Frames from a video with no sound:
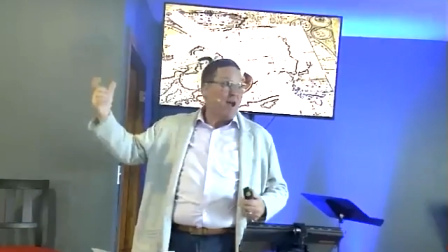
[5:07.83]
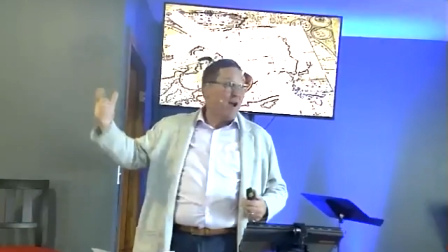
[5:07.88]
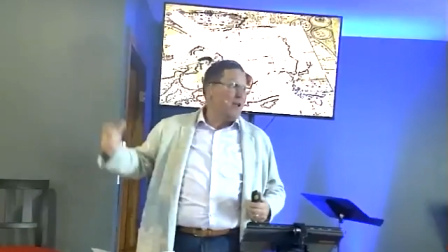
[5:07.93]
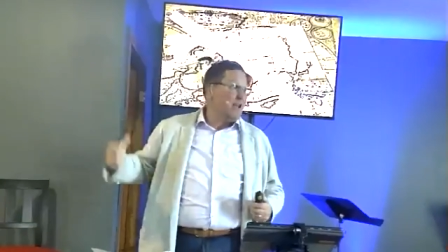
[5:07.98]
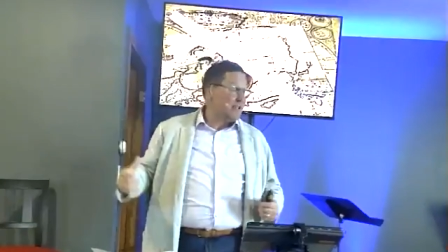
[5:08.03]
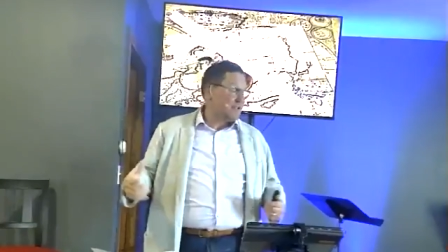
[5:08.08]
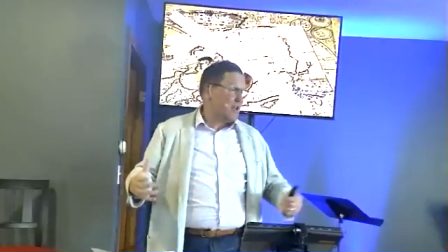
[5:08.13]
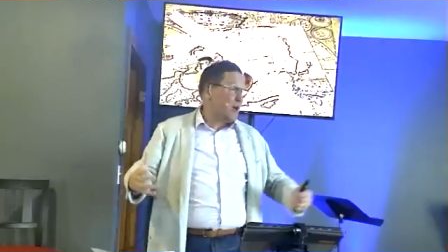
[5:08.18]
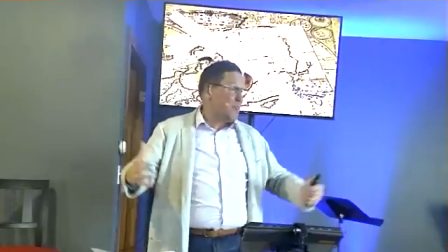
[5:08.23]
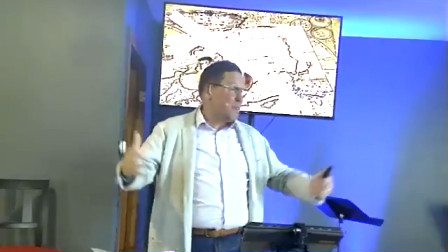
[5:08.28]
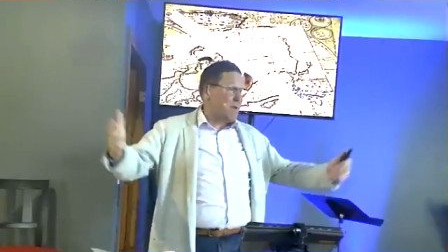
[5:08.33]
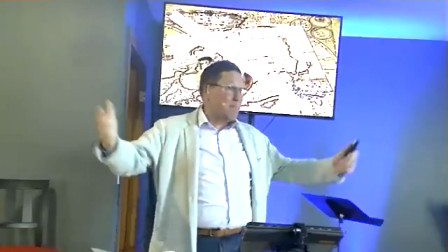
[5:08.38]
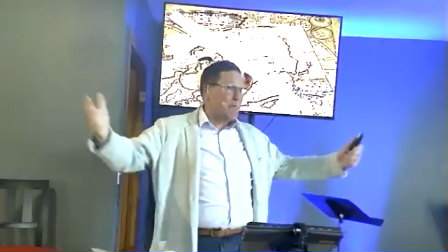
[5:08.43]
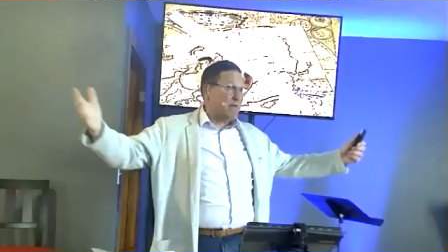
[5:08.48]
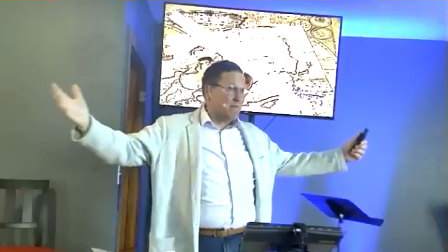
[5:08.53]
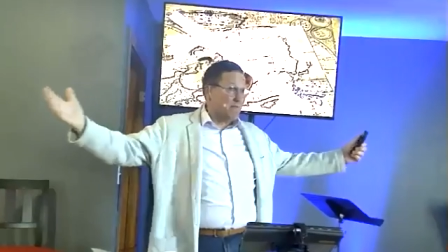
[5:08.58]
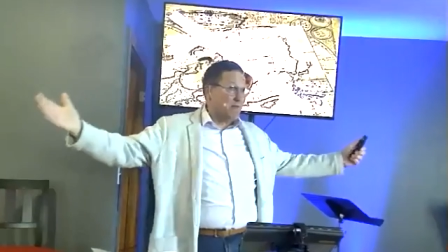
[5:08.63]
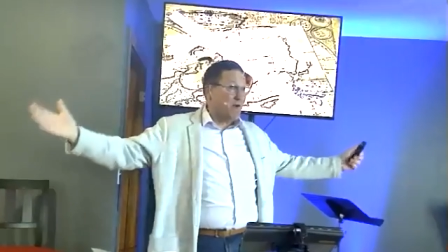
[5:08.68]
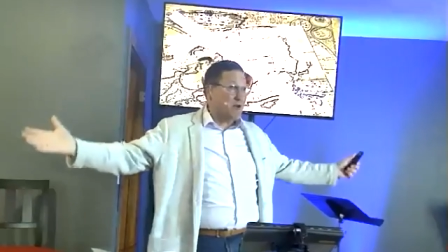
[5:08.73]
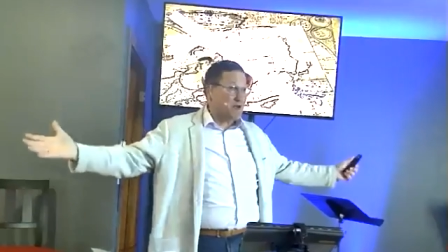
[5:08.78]
Now, he still may
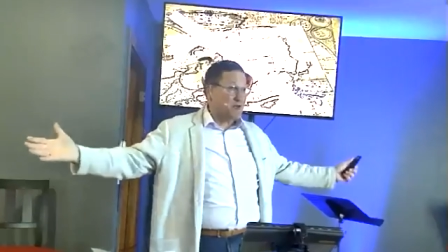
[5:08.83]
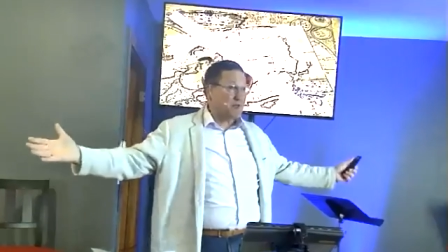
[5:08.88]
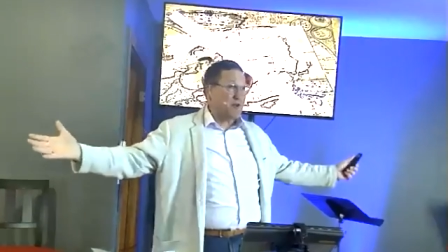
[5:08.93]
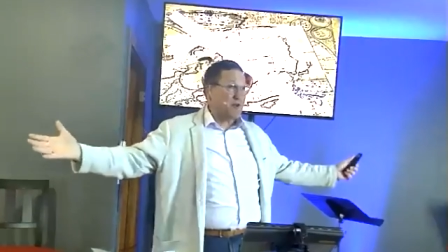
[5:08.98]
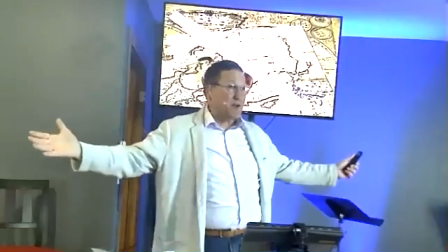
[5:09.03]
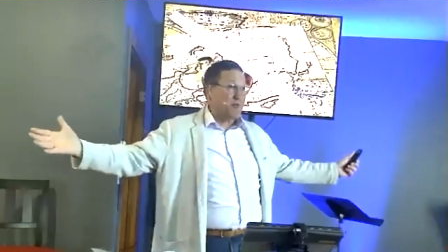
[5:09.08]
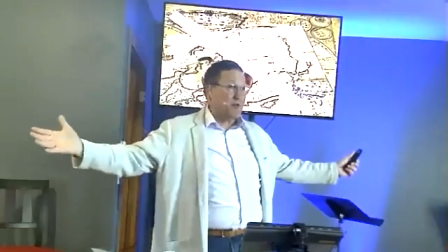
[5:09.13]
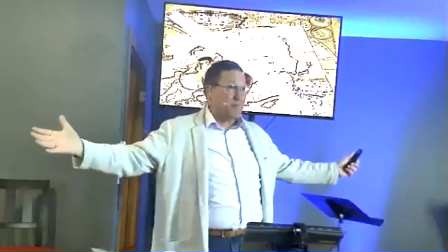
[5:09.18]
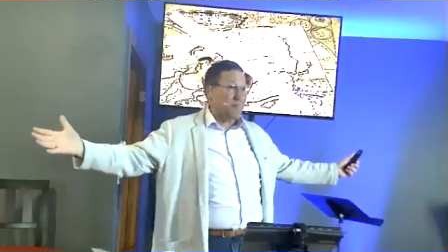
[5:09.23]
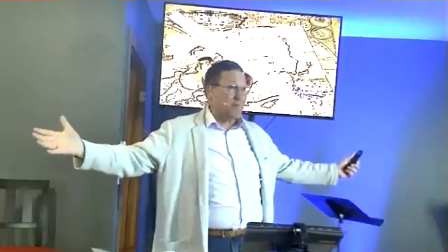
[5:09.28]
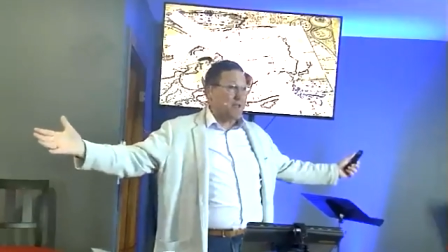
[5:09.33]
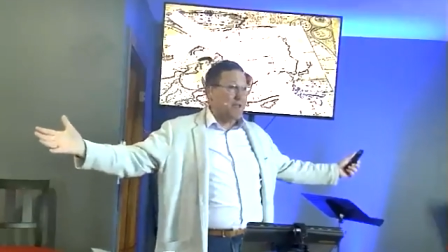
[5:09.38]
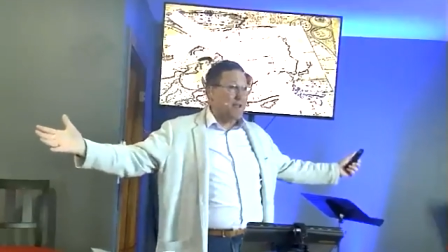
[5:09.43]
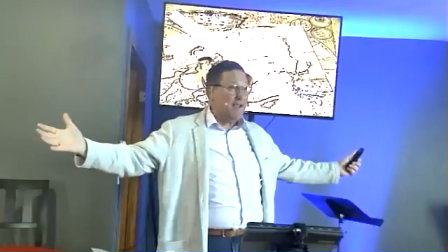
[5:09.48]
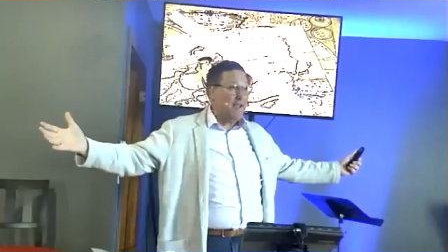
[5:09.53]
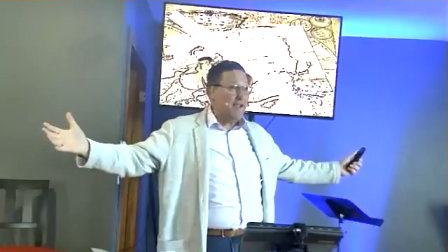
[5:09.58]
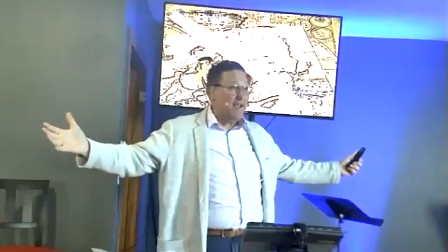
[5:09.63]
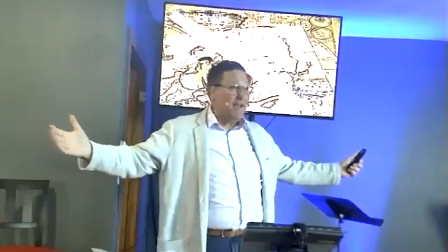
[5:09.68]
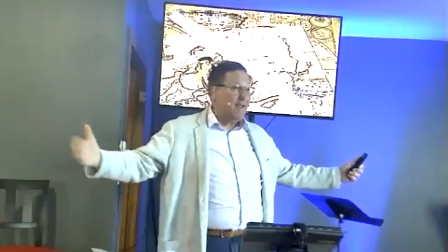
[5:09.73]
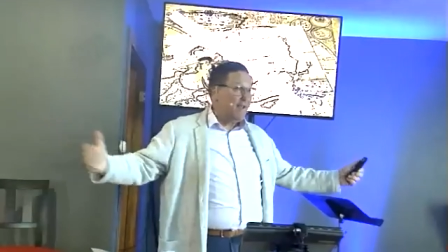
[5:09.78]
be frustrated with
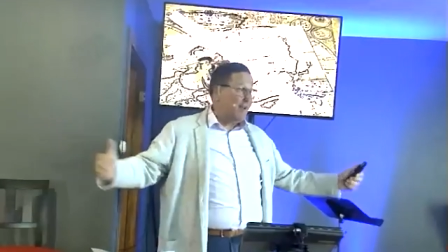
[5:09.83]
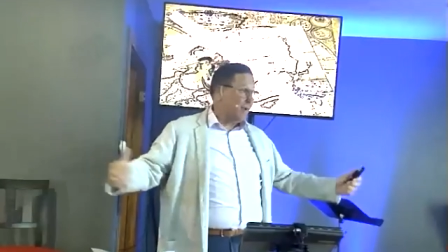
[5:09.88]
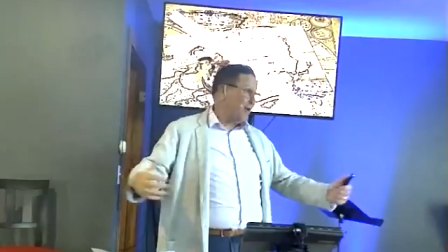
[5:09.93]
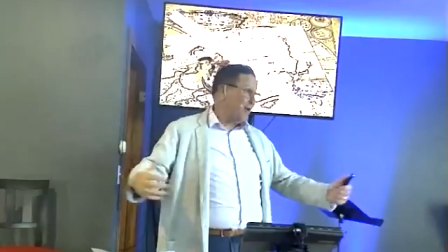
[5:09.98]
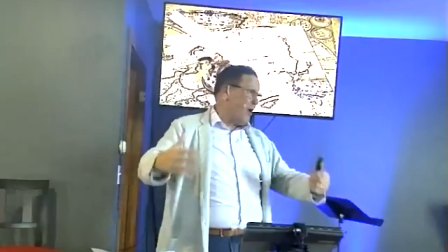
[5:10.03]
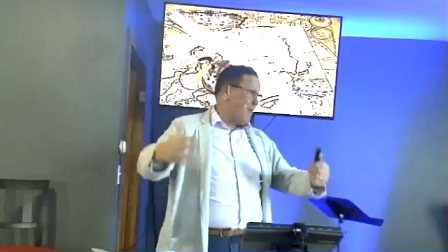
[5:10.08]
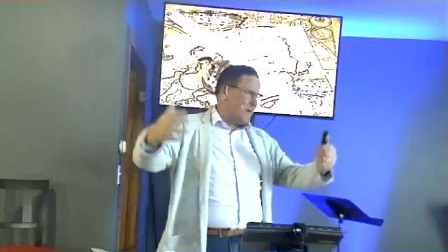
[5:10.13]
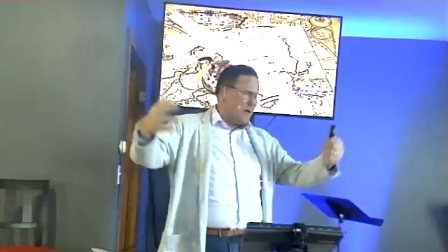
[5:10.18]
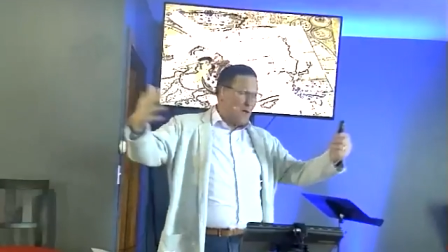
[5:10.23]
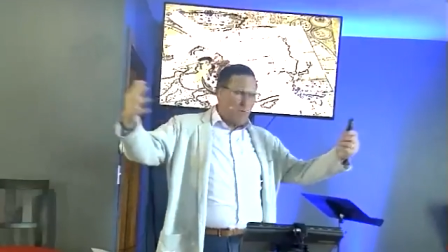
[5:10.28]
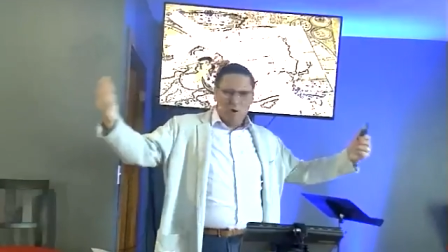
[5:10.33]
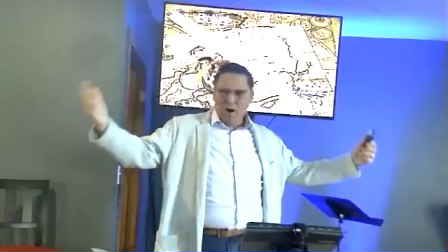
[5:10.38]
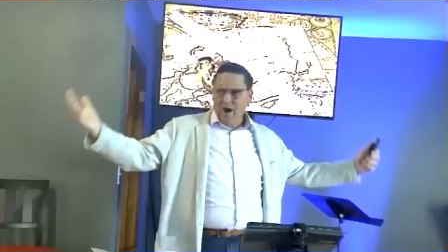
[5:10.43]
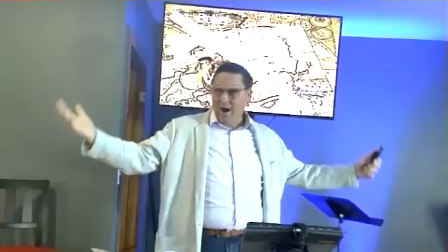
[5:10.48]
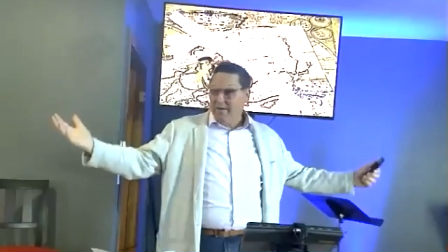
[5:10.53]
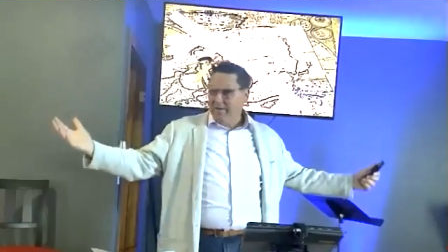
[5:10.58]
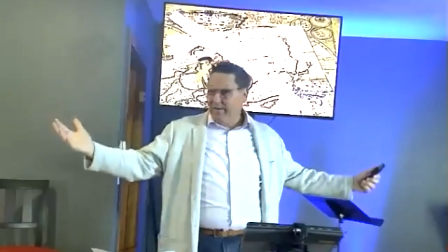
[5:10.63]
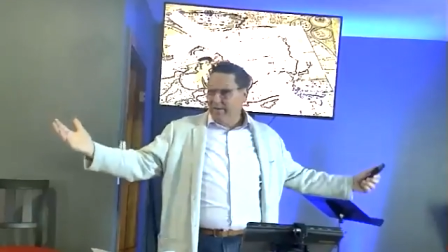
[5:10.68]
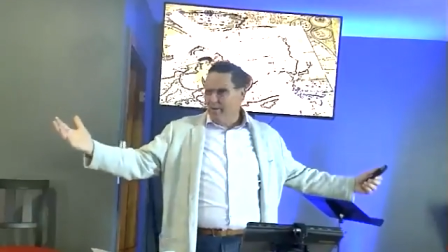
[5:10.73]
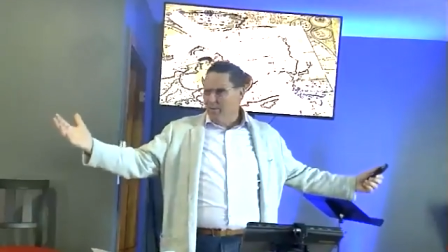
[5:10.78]
me and call me
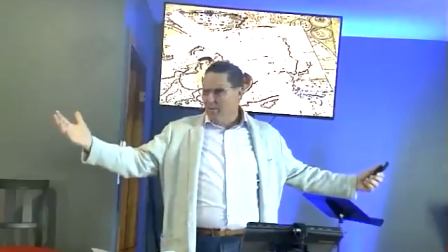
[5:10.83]
what?